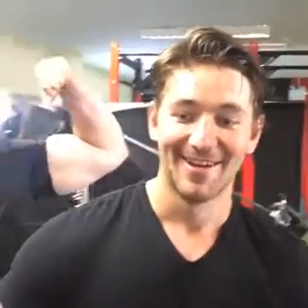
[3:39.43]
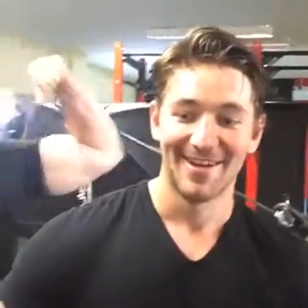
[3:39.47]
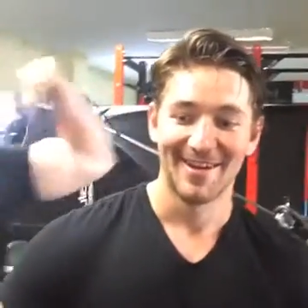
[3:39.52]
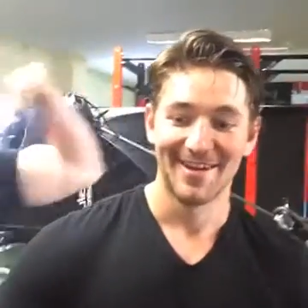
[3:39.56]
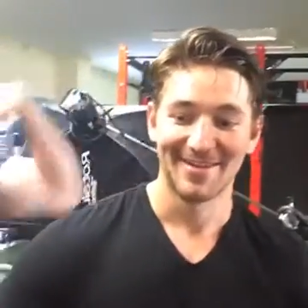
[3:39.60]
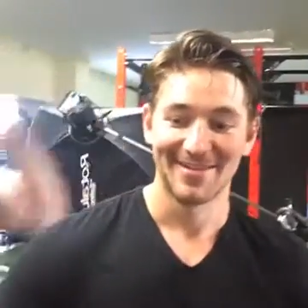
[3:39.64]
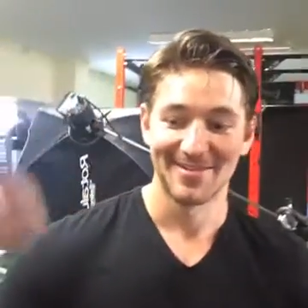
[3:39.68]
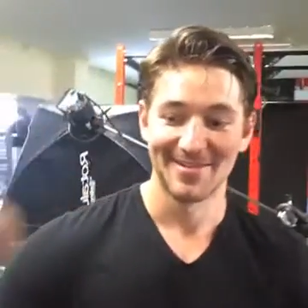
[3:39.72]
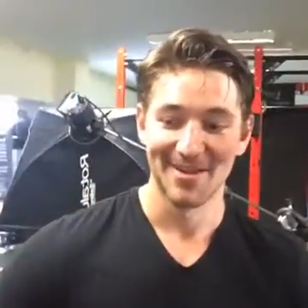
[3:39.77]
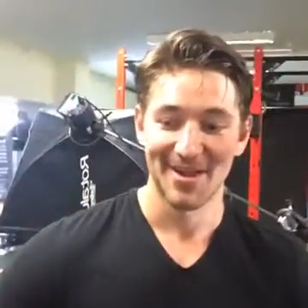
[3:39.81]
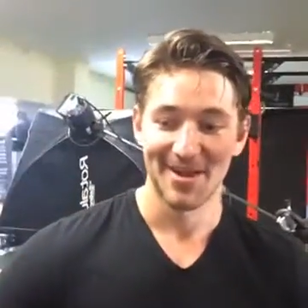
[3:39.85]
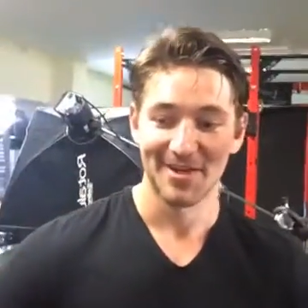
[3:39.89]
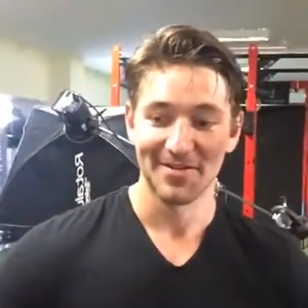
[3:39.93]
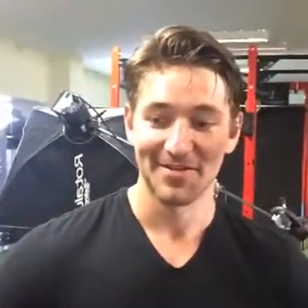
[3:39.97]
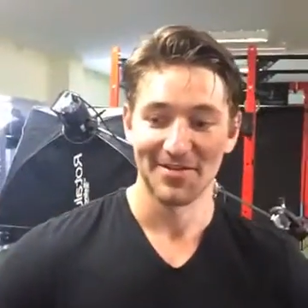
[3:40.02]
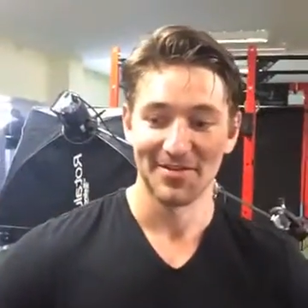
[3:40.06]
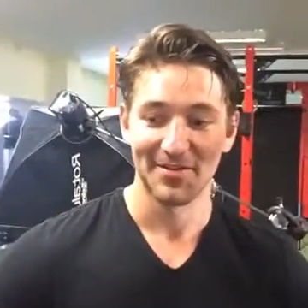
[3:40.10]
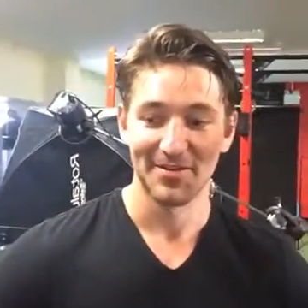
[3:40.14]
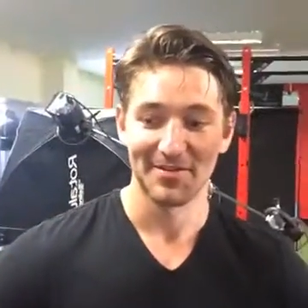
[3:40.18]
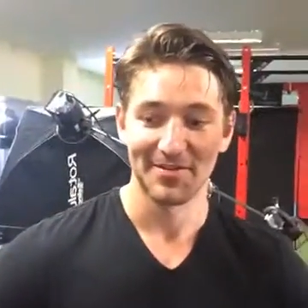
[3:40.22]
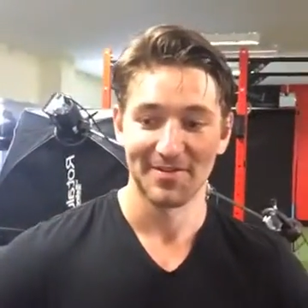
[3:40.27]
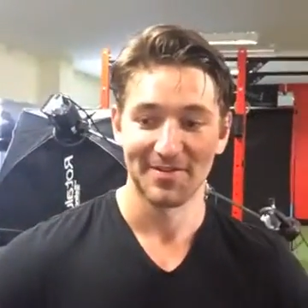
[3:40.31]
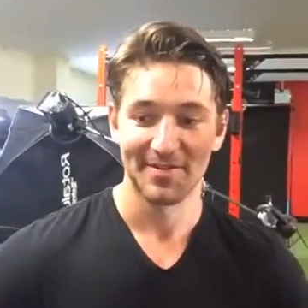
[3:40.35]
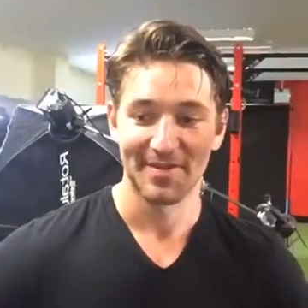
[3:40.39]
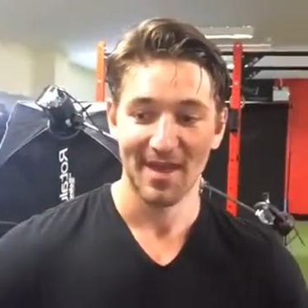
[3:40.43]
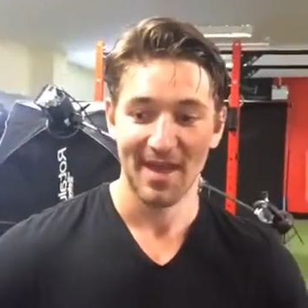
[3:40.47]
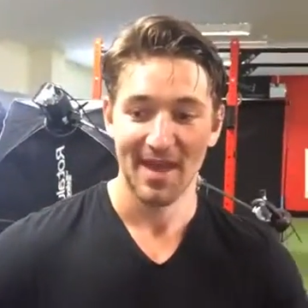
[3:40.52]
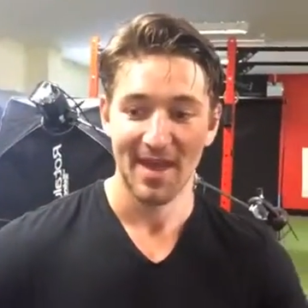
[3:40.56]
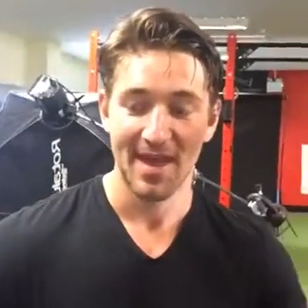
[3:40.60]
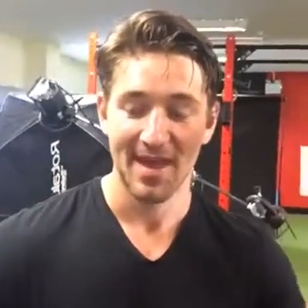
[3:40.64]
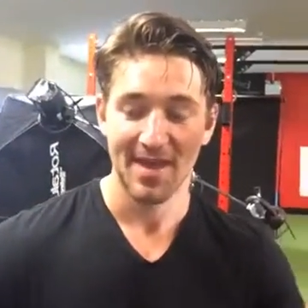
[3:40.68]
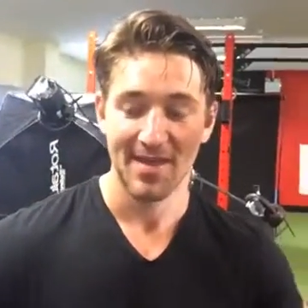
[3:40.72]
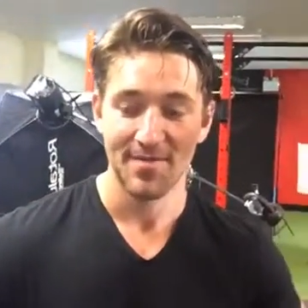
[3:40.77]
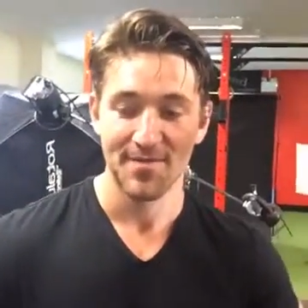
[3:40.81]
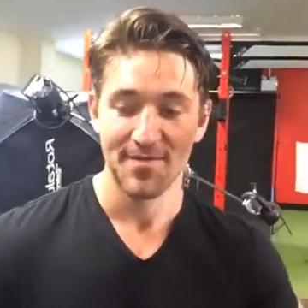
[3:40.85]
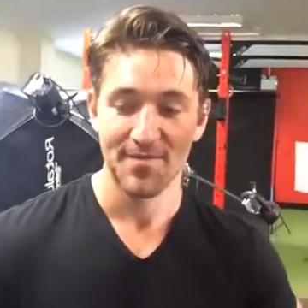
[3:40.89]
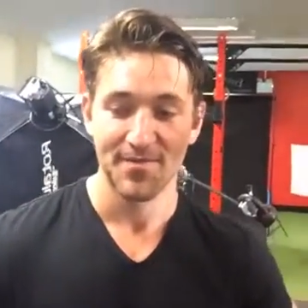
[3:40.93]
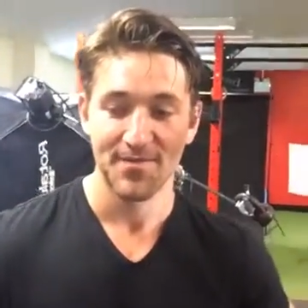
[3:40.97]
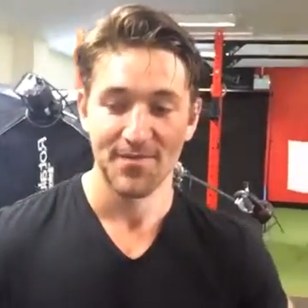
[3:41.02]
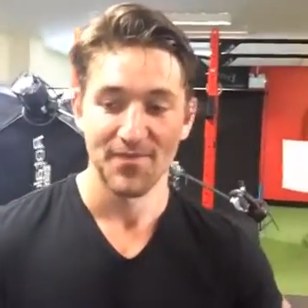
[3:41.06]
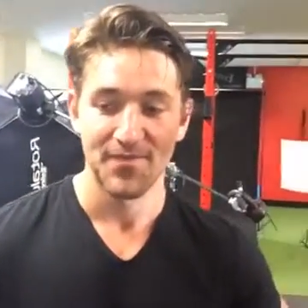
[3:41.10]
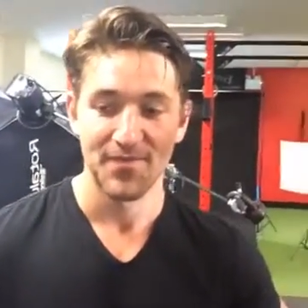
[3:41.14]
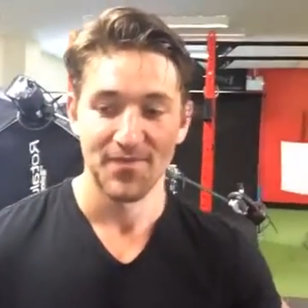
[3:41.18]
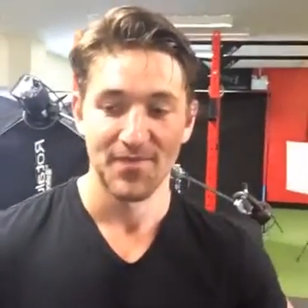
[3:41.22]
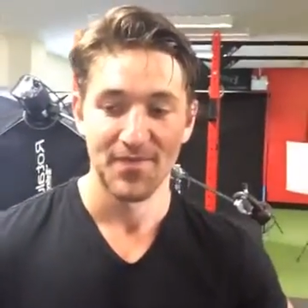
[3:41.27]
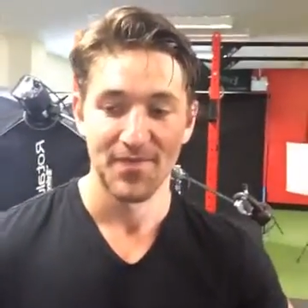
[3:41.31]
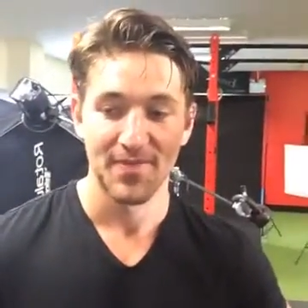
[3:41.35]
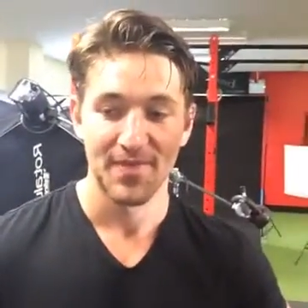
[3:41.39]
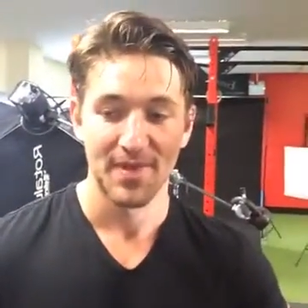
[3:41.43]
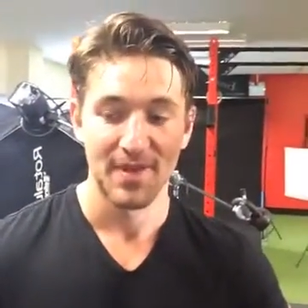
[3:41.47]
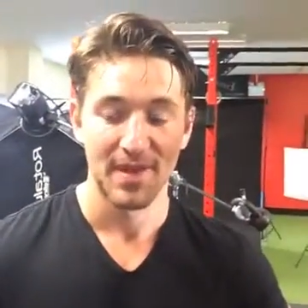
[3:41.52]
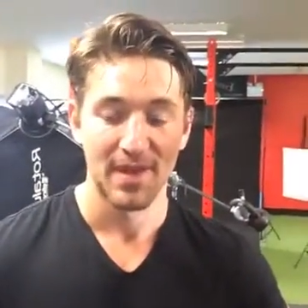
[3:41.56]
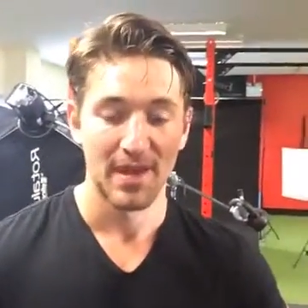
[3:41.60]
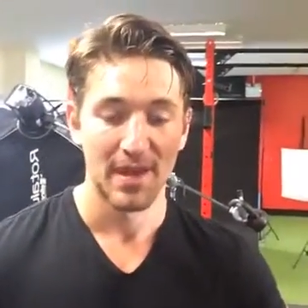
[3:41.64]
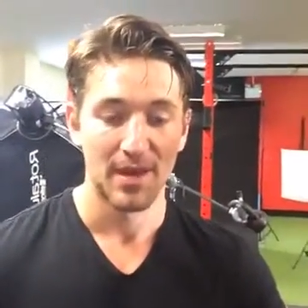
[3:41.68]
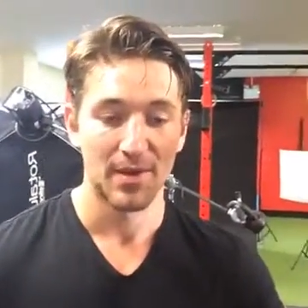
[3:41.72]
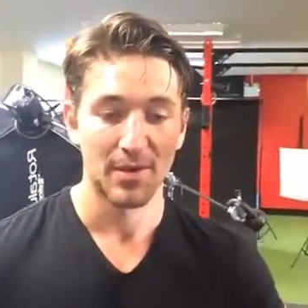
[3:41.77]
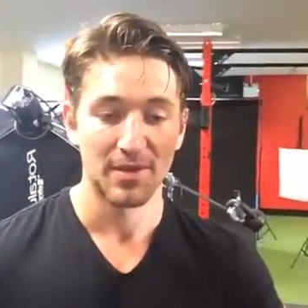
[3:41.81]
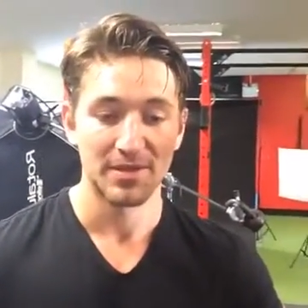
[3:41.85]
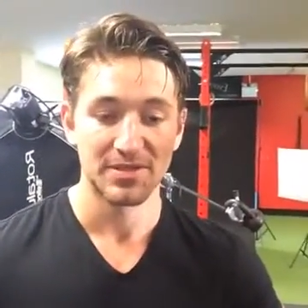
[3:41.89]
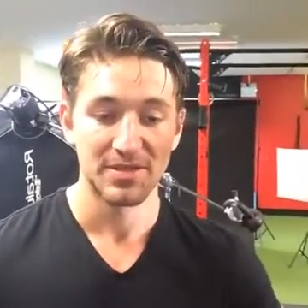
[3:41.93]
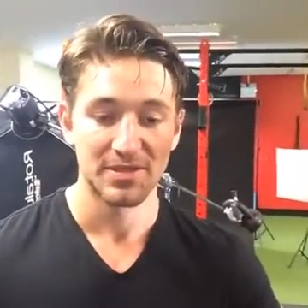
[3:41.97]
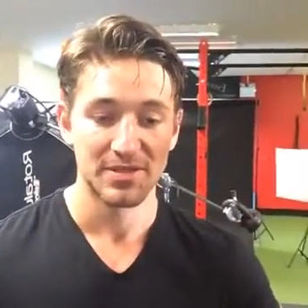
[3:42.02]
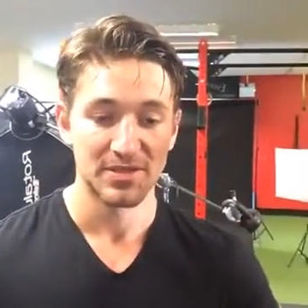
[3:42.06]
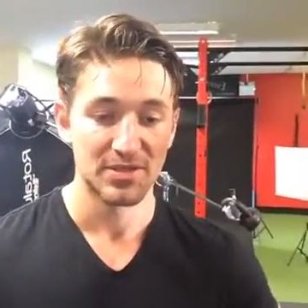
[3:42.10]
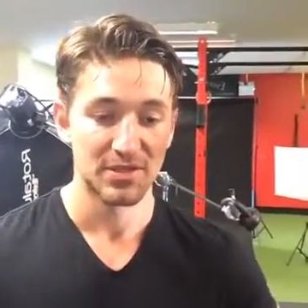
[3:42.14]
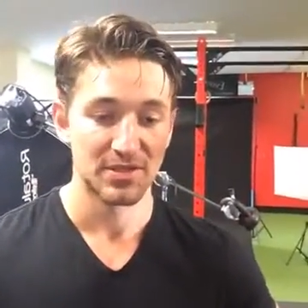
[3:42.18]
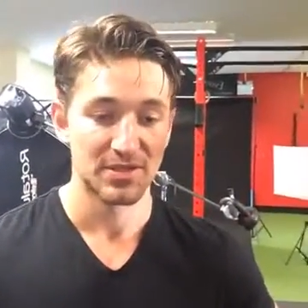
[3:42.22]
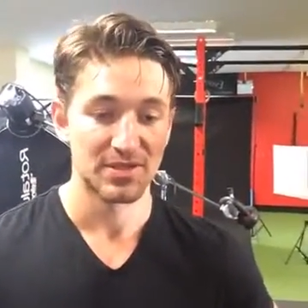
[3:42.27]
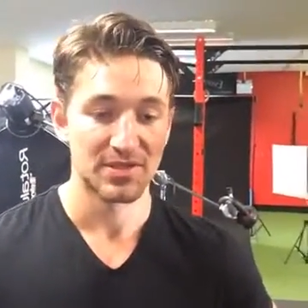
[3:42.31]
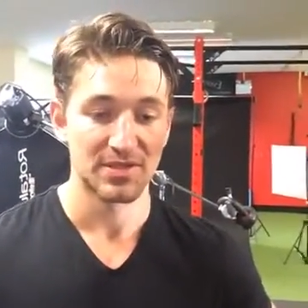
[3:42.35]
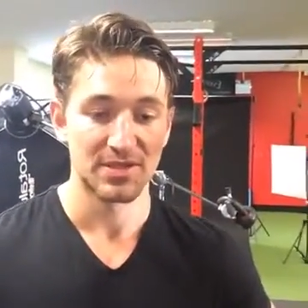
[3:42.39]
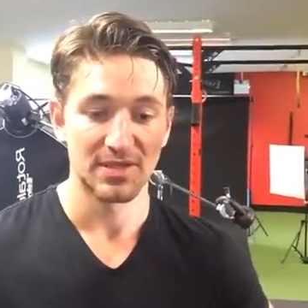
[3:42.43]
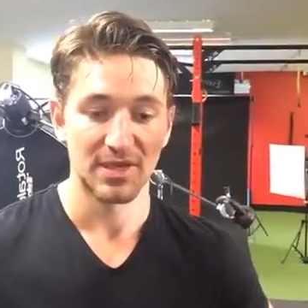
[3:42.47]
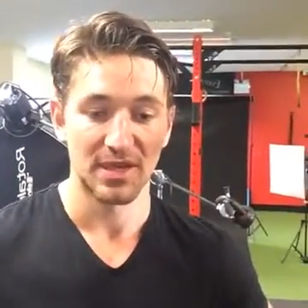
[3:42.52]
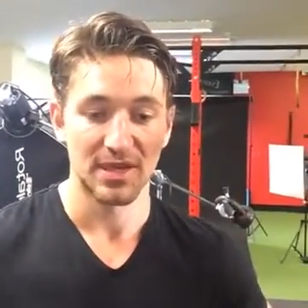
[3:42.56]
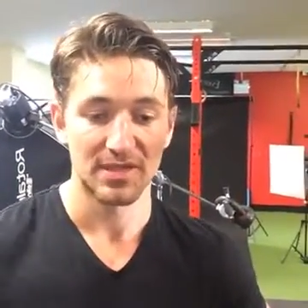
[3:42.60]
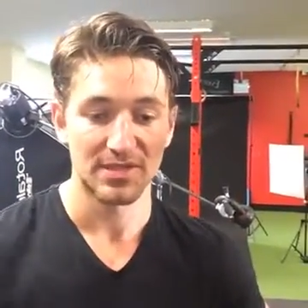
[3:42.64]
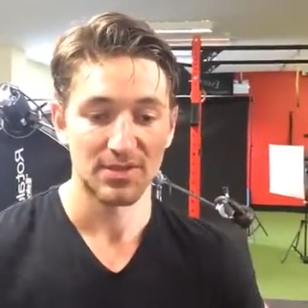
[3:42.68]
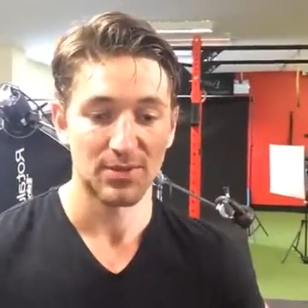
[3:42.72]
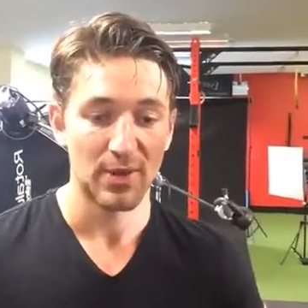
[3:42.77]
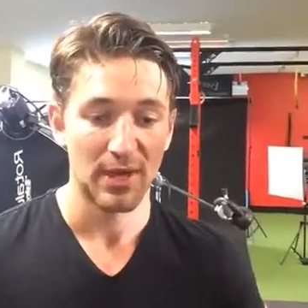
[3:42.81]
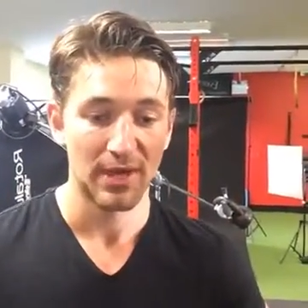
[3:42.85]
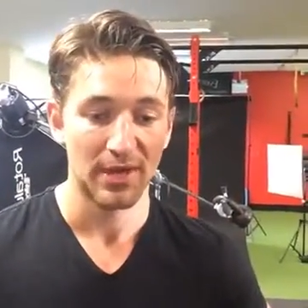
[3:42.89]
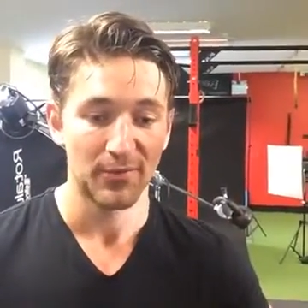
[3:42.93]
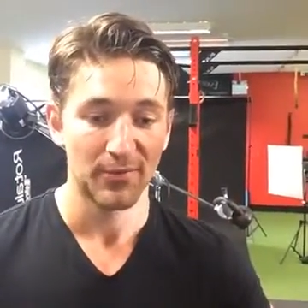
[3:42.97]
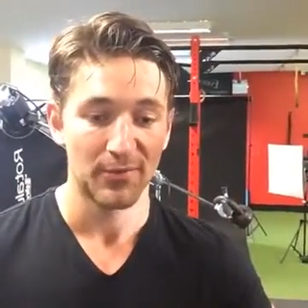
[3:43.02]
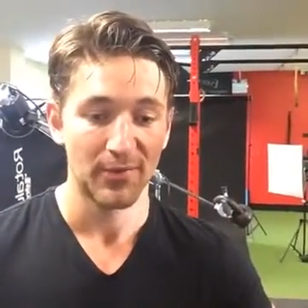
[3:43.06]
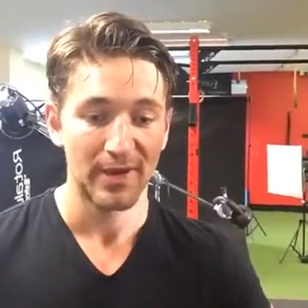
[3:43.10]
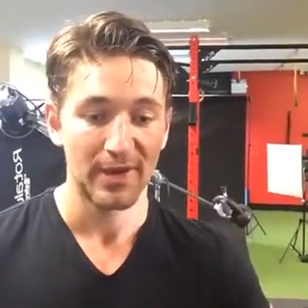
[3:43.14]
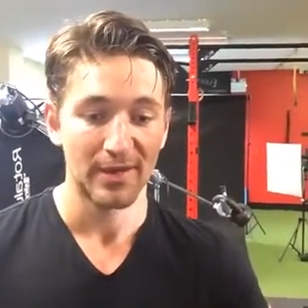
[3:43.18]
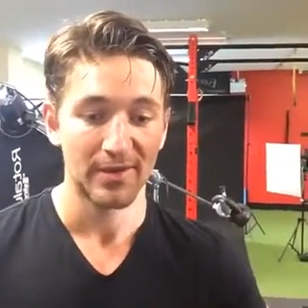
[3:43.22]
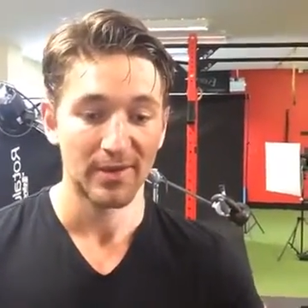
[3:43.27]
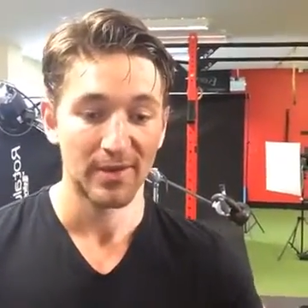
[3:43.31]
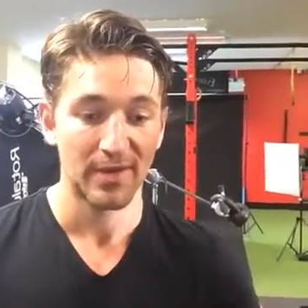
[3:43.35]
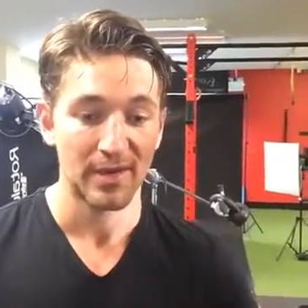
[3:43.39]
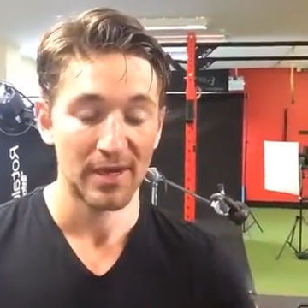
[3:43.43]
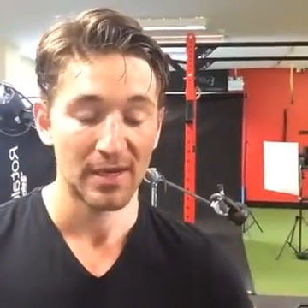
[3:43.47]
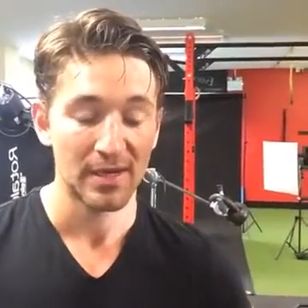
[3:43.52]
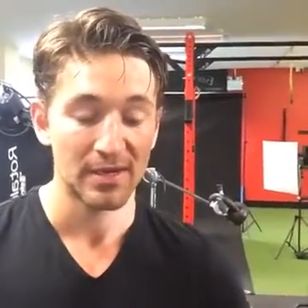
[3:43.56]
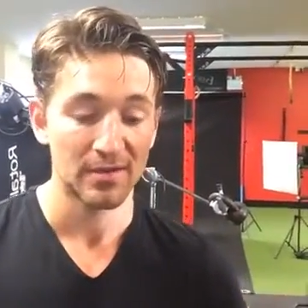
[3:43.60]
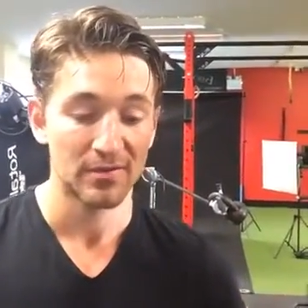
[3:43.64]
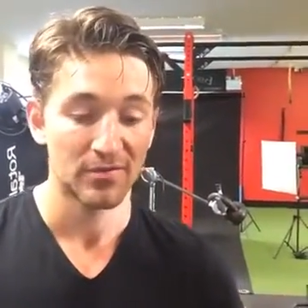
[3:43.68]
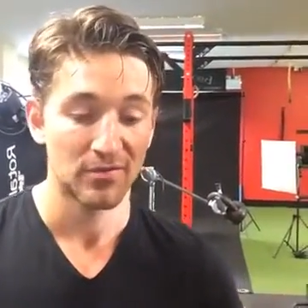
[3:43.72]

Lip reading: it's not just, it wasn't just a 12-week thing.